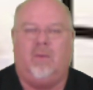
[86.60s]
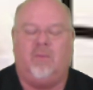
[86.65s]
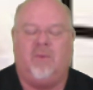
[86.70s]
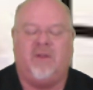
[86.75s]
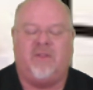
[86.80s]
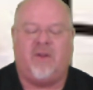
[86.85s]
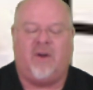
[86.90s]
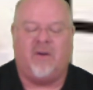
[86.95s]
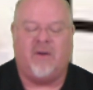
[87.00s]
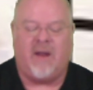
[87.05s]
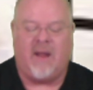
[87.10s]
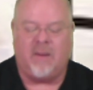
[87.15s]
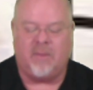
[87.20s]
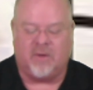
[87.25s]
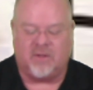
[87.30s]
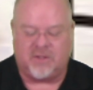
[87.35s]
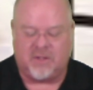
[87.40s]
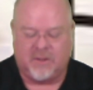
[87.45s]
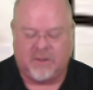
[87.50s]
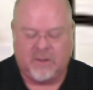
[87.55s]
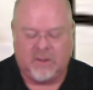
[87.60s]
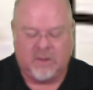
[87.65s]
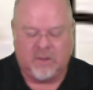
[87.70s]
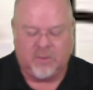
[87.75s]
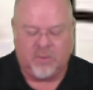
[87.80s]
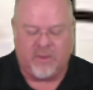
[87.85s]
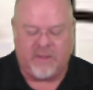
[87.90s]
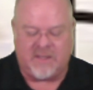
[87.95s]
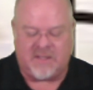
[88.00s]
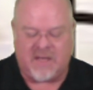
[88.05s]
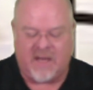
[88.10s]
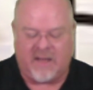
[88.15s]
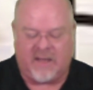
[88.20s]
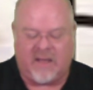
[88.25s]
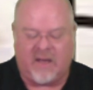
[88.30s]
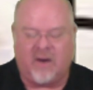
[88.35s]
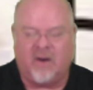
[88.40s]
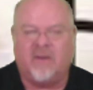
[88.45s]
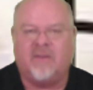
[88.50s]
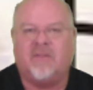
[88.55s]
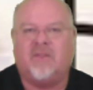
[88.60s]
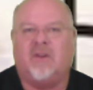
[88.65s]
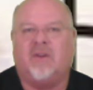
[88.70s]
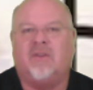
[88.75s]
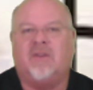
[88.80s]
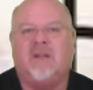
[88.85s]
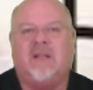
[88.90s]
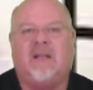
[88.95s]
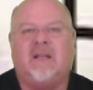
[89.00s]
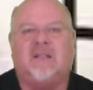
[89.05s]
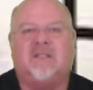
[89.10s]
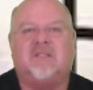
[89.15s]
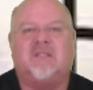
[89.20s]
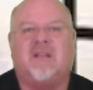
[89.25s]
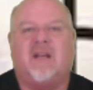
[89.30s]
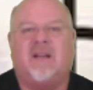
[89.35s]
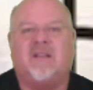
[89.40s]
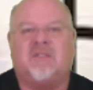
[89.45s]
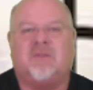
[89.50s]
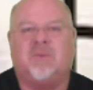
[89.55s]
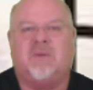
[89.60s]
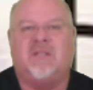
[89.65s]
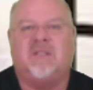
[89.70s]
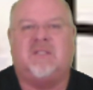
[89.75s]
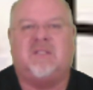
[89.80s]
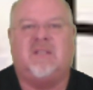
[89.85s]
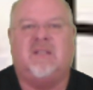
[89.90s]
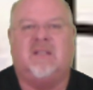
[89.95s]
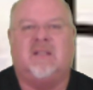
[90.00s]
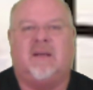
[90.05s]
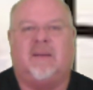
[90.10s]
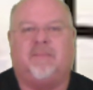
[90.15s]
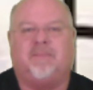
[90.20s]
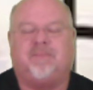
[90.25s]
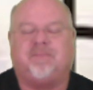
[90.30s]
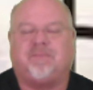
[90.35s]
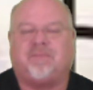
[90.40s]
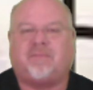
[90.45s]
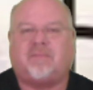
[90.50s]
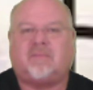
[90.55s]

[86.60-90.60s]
with our neighbors. We take care of their needs as we see them.